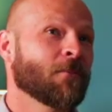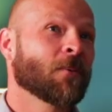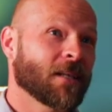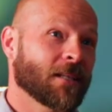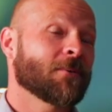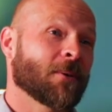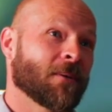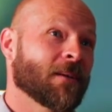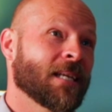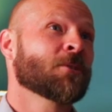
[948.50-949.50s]
Well, it,
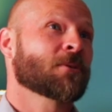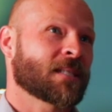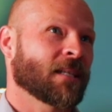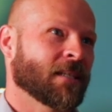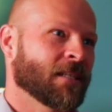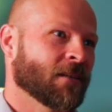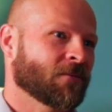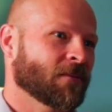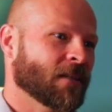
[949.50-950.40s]
interestingly enough,